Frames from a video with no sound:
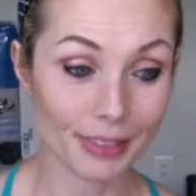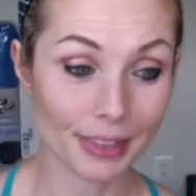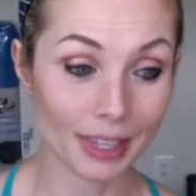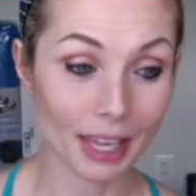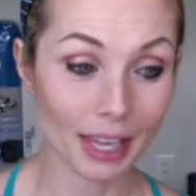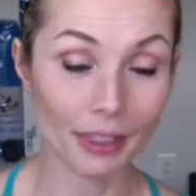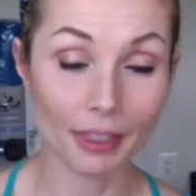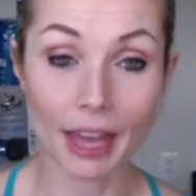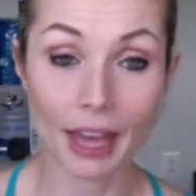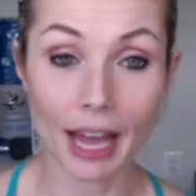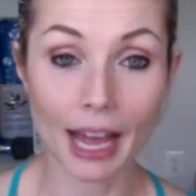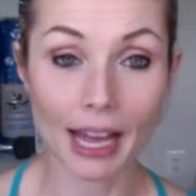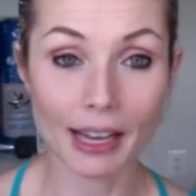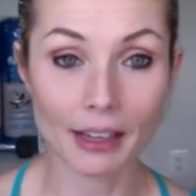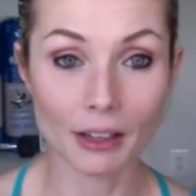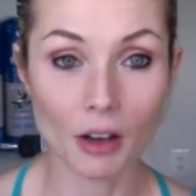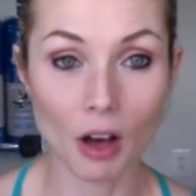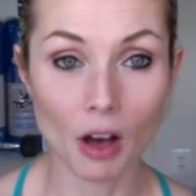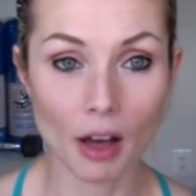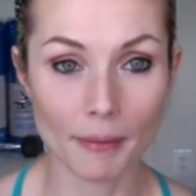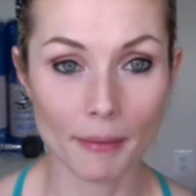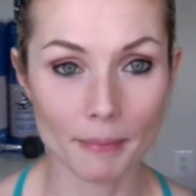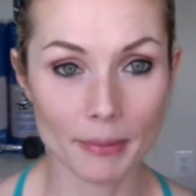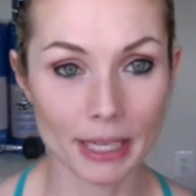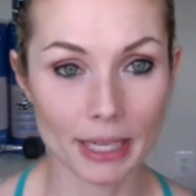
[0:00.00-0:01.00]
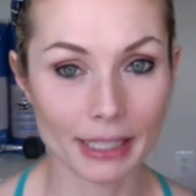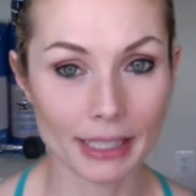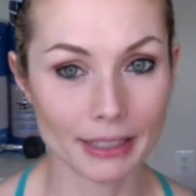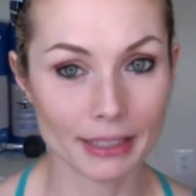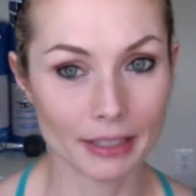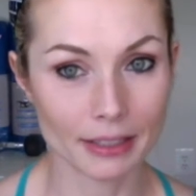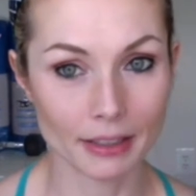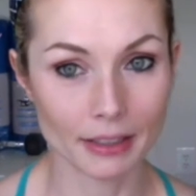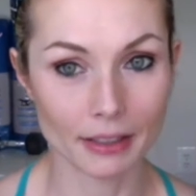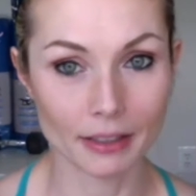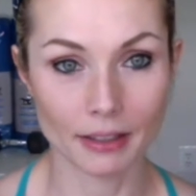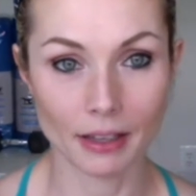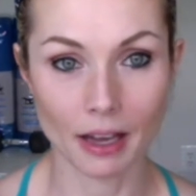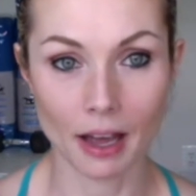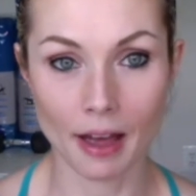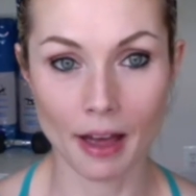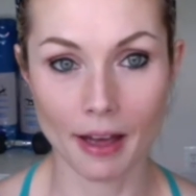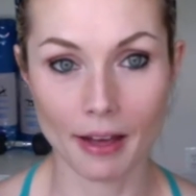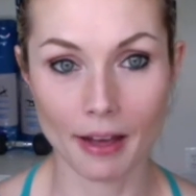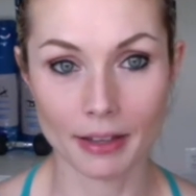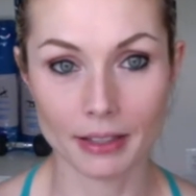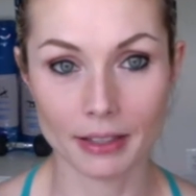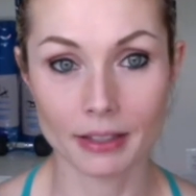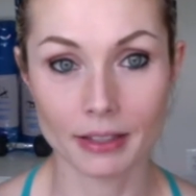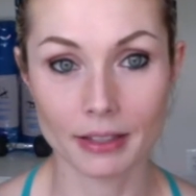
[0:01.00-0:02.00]
That got me to
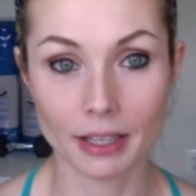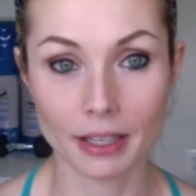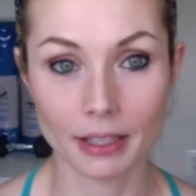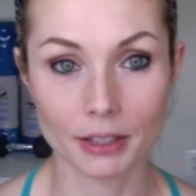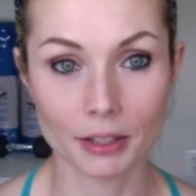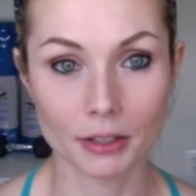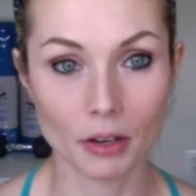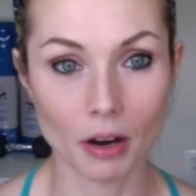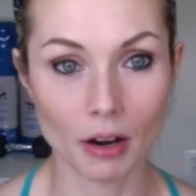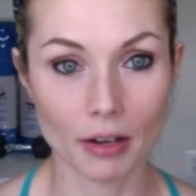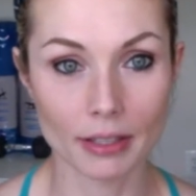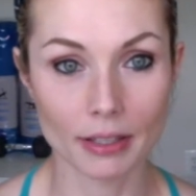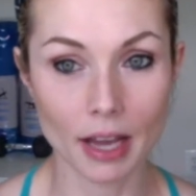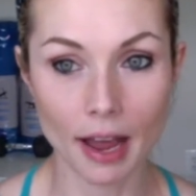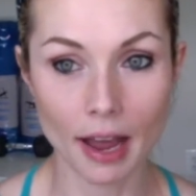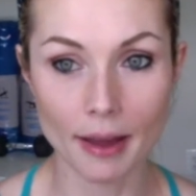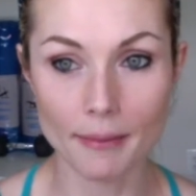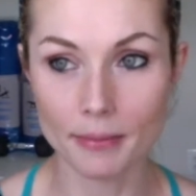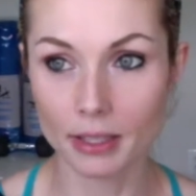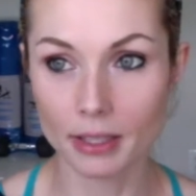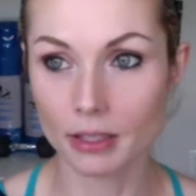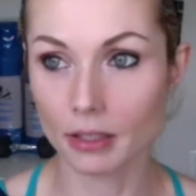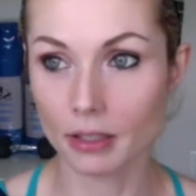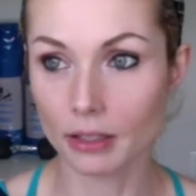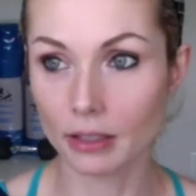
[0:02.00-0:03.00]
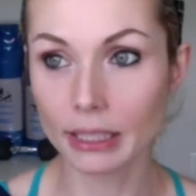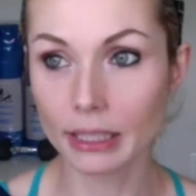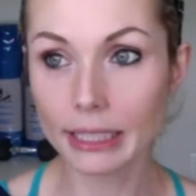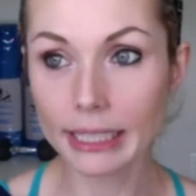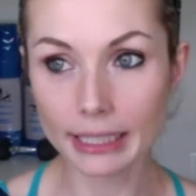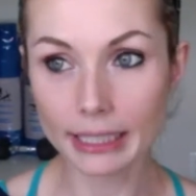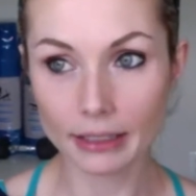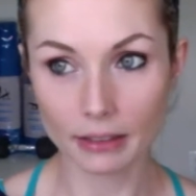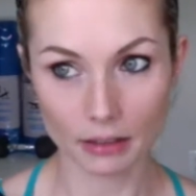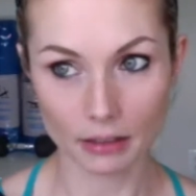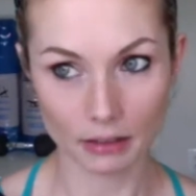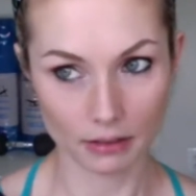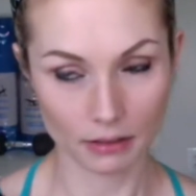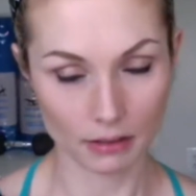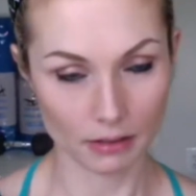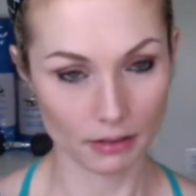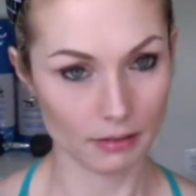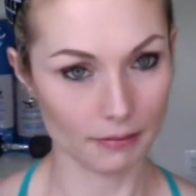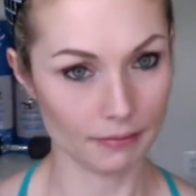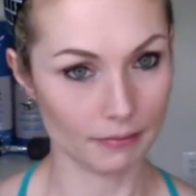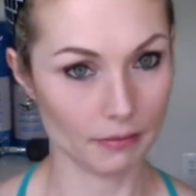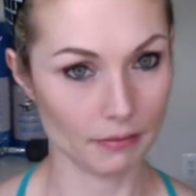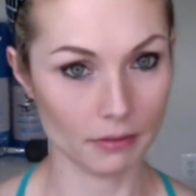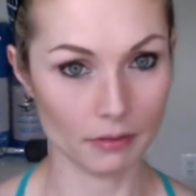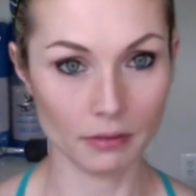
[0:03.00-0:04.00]
6-star Diamond Elite
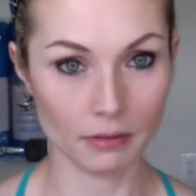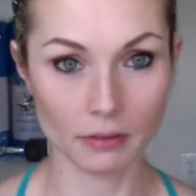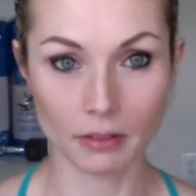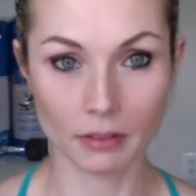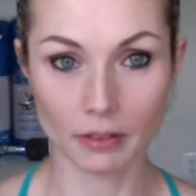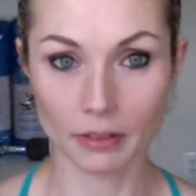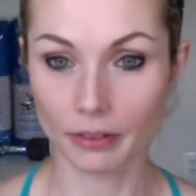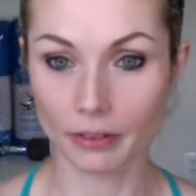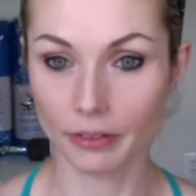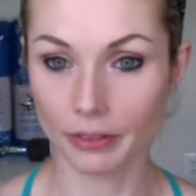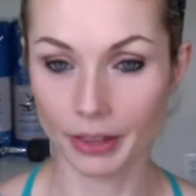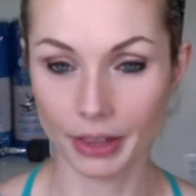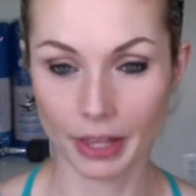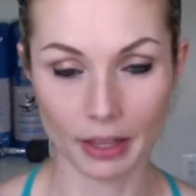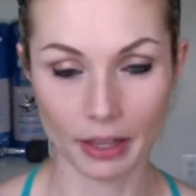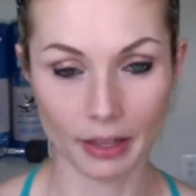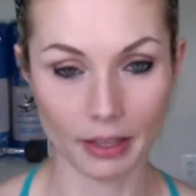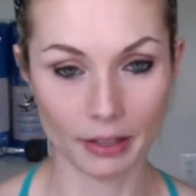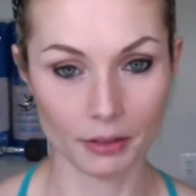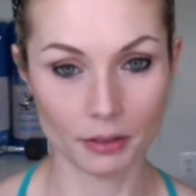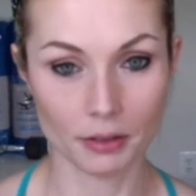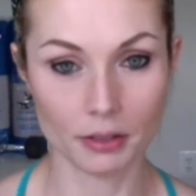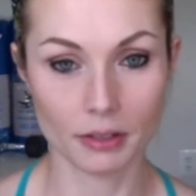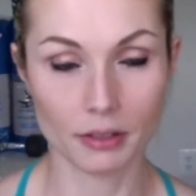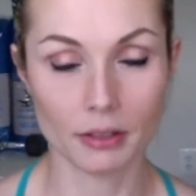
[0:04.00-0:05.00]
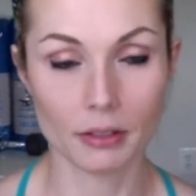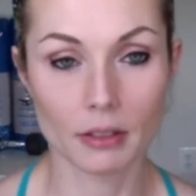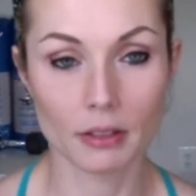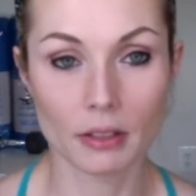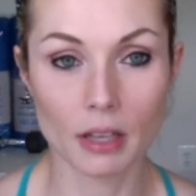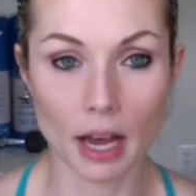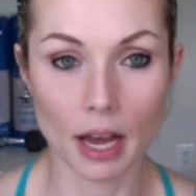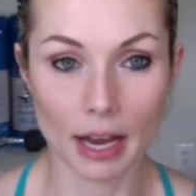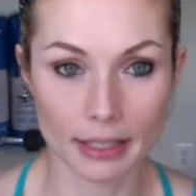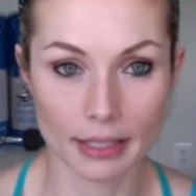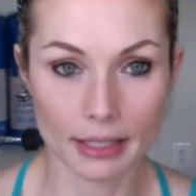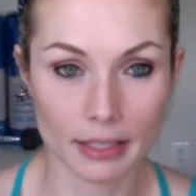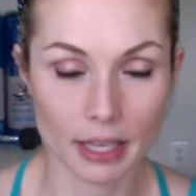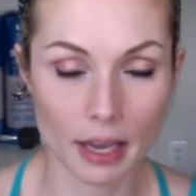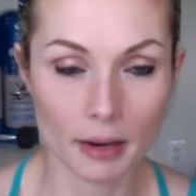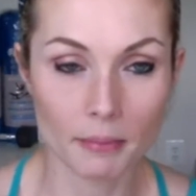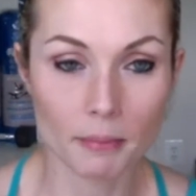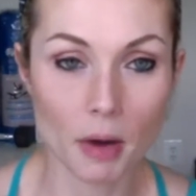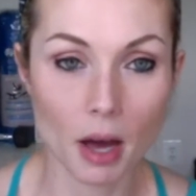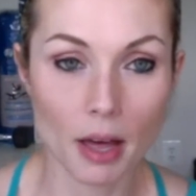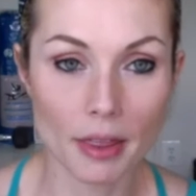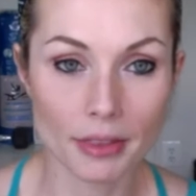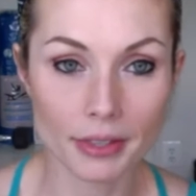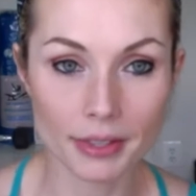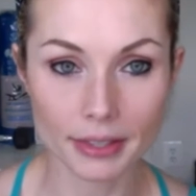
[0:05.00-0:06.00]
within those 9-10
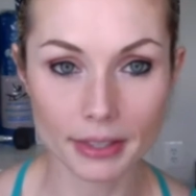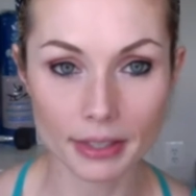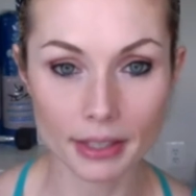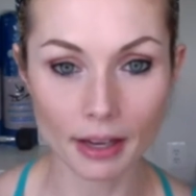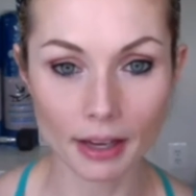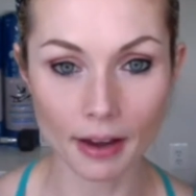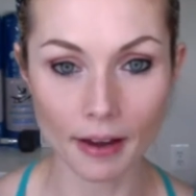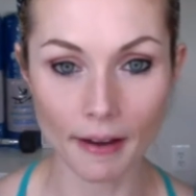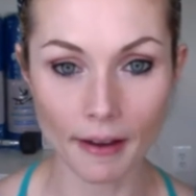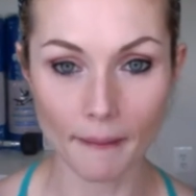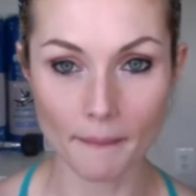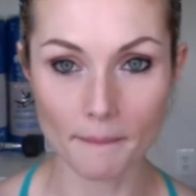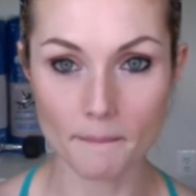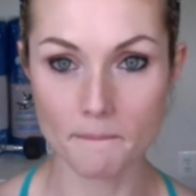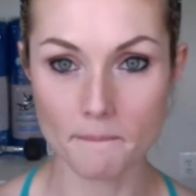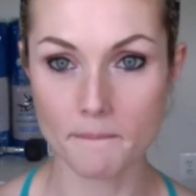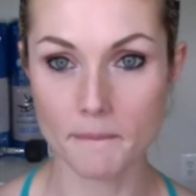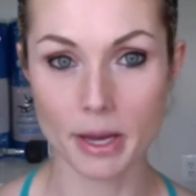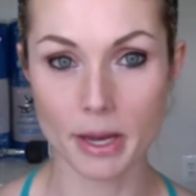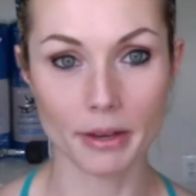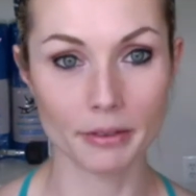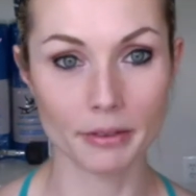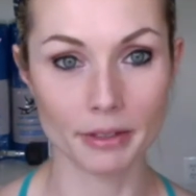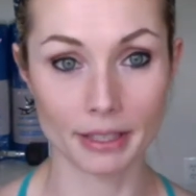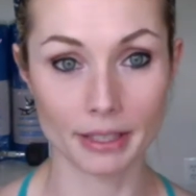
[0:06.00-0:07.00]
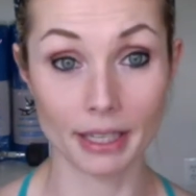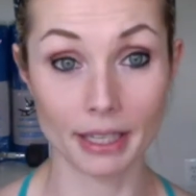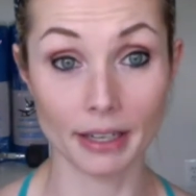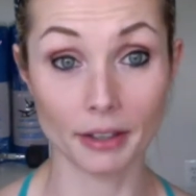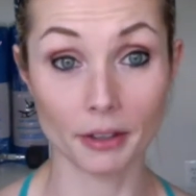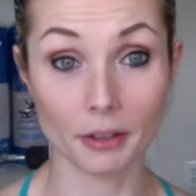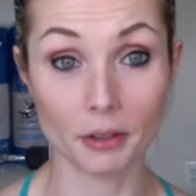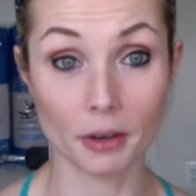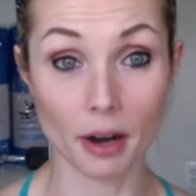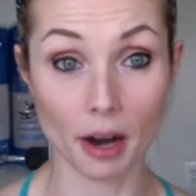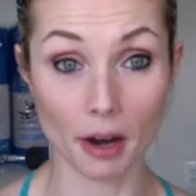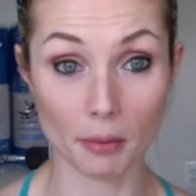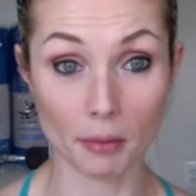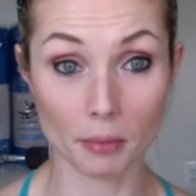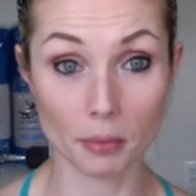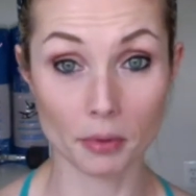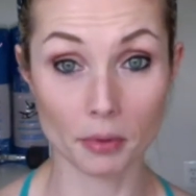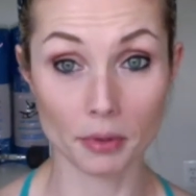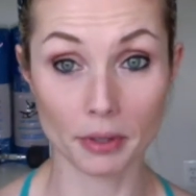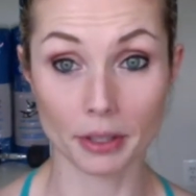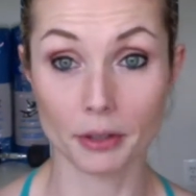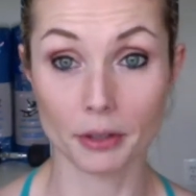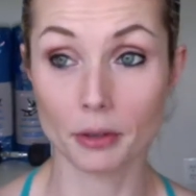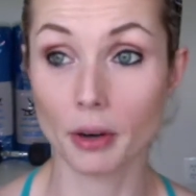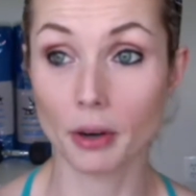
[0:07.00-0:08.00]
months. It was an incredible
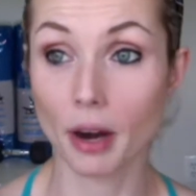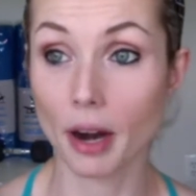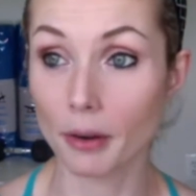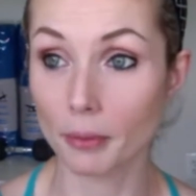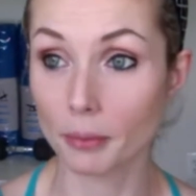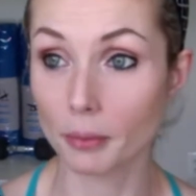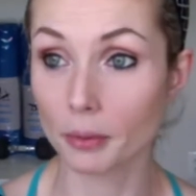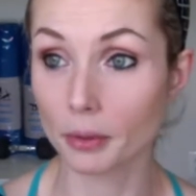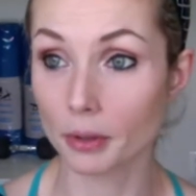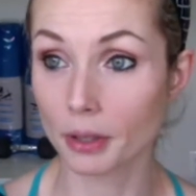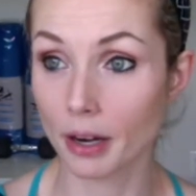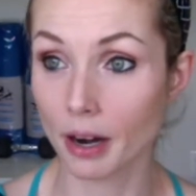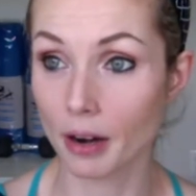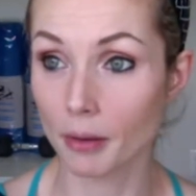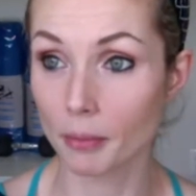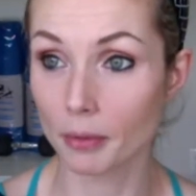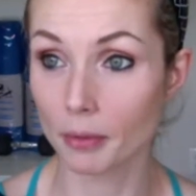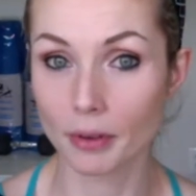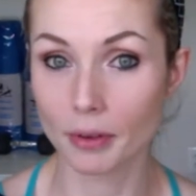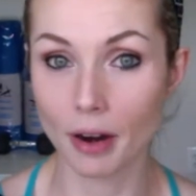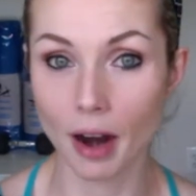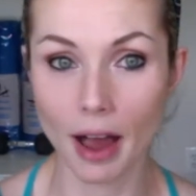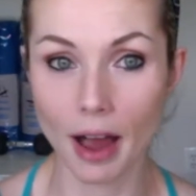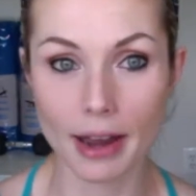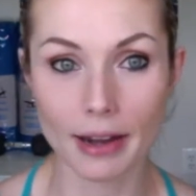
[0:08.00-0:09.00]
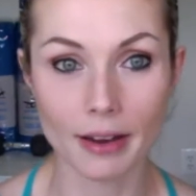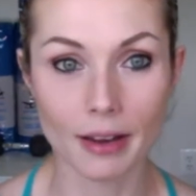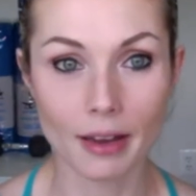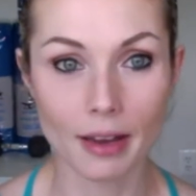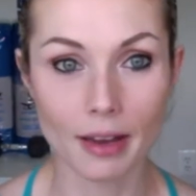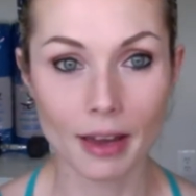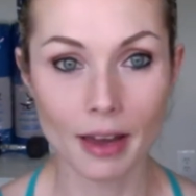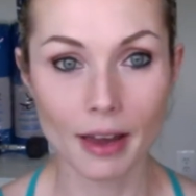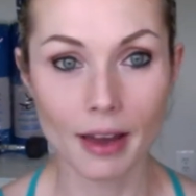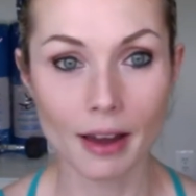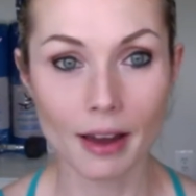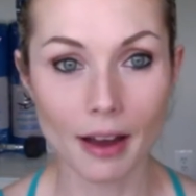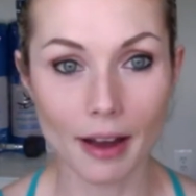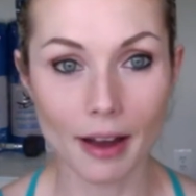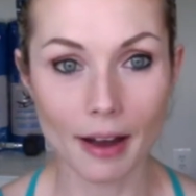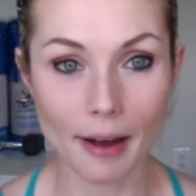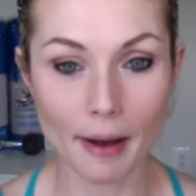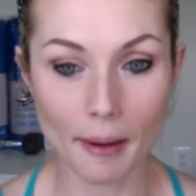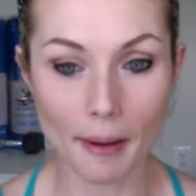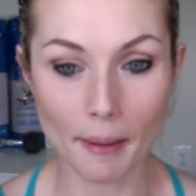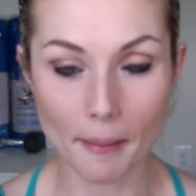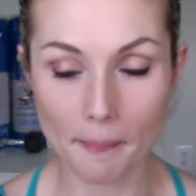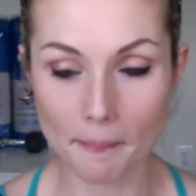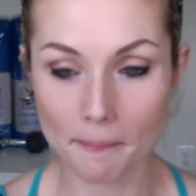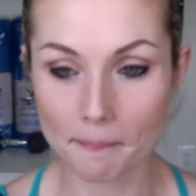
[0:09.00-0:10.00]
ride.
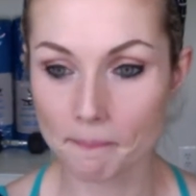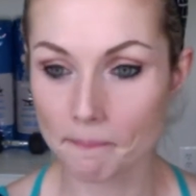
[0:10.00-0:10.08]
I